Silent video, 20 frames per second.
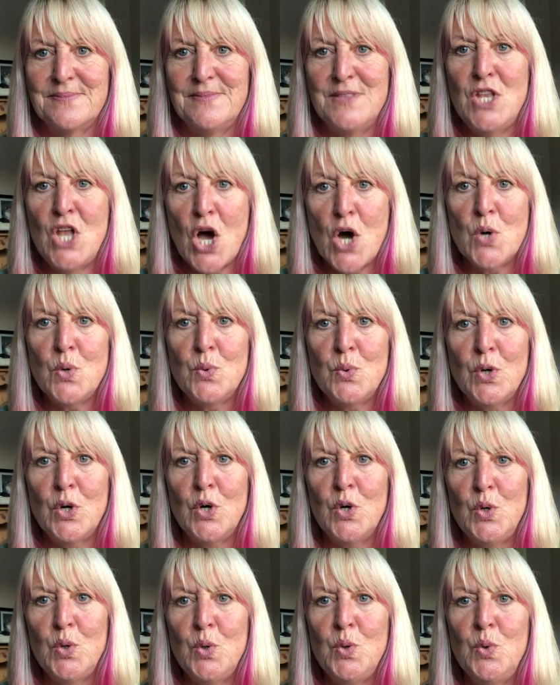Know
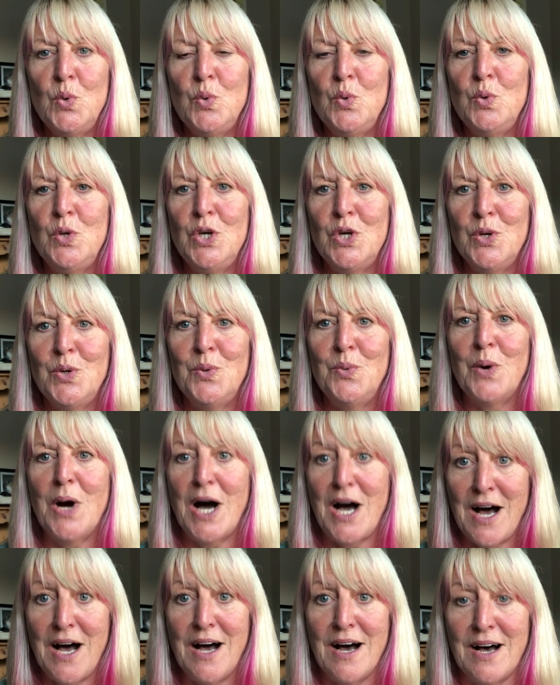who you
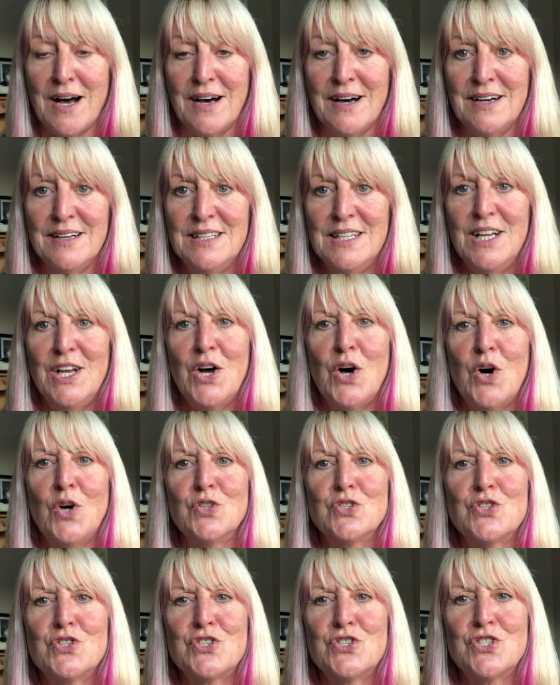are
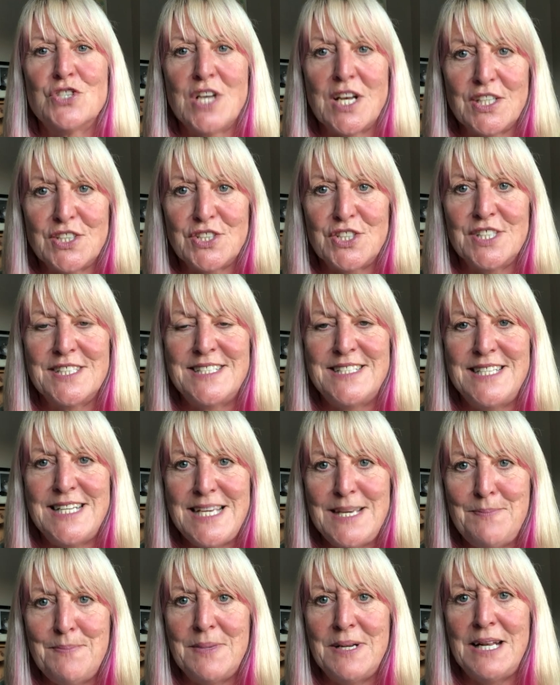on such a
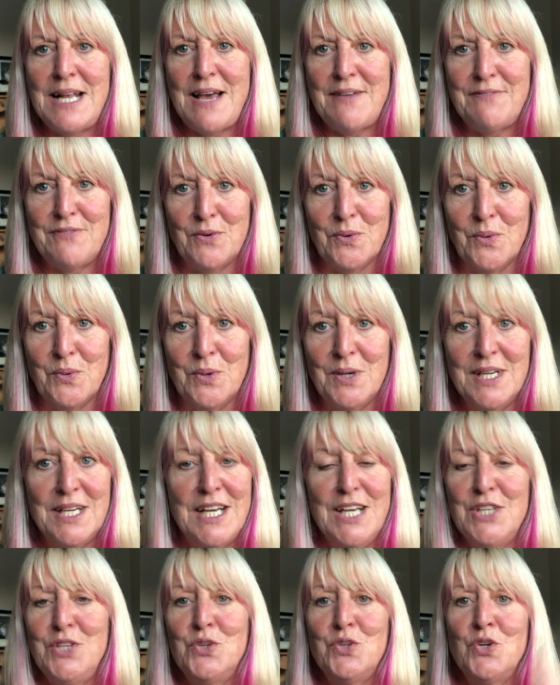deep level.
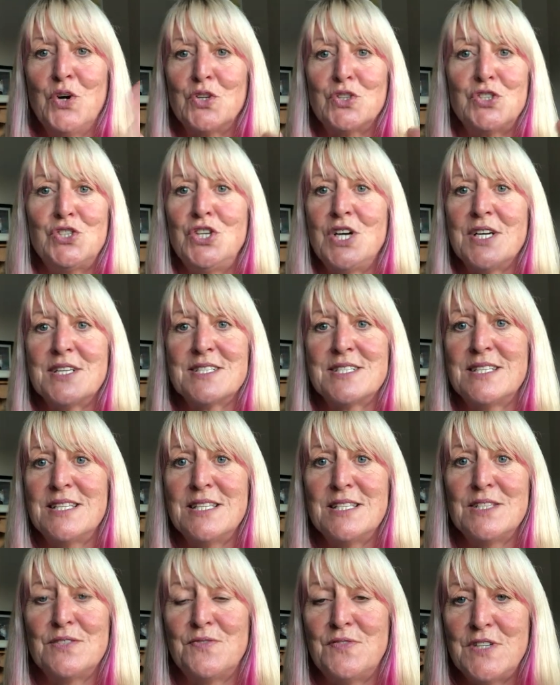You're not just
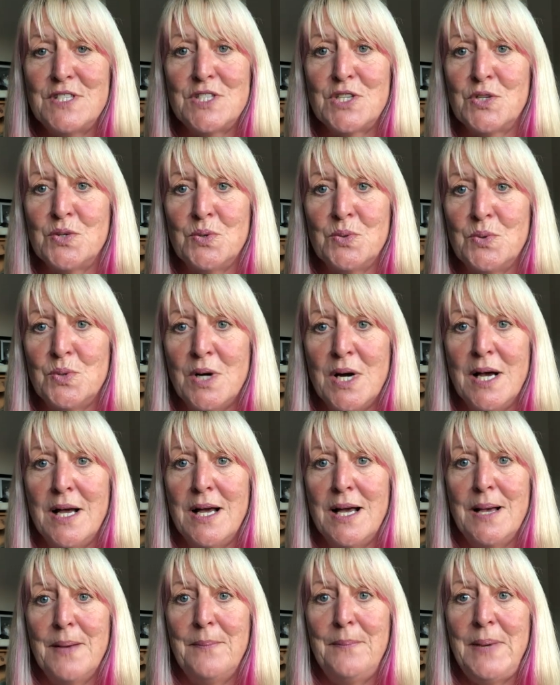this physical
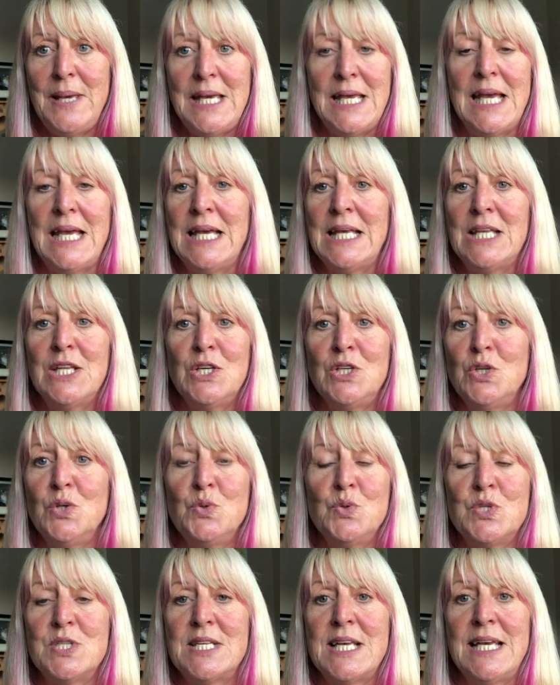being that
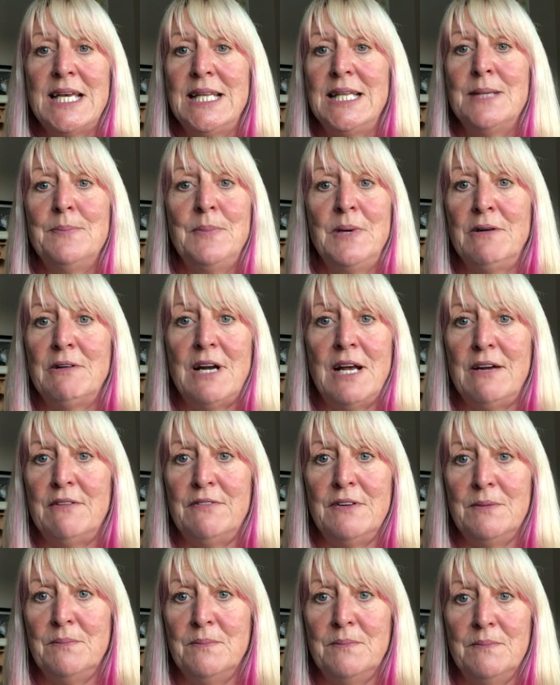you see in the mirror
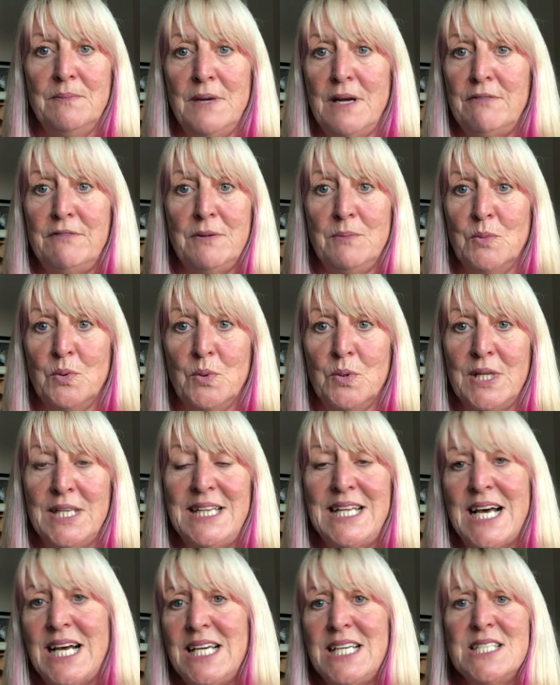every, every morning.
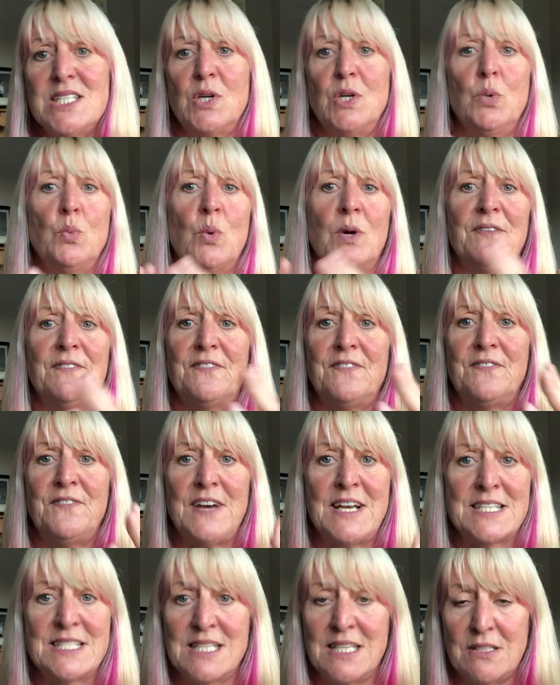That is only one
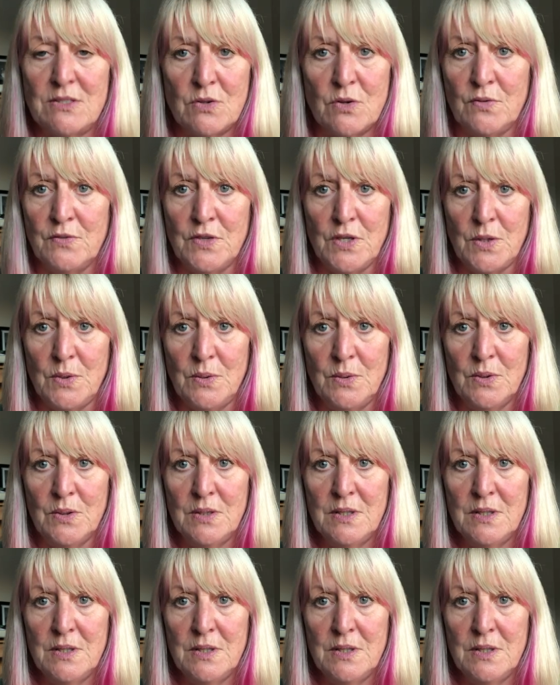facet of you.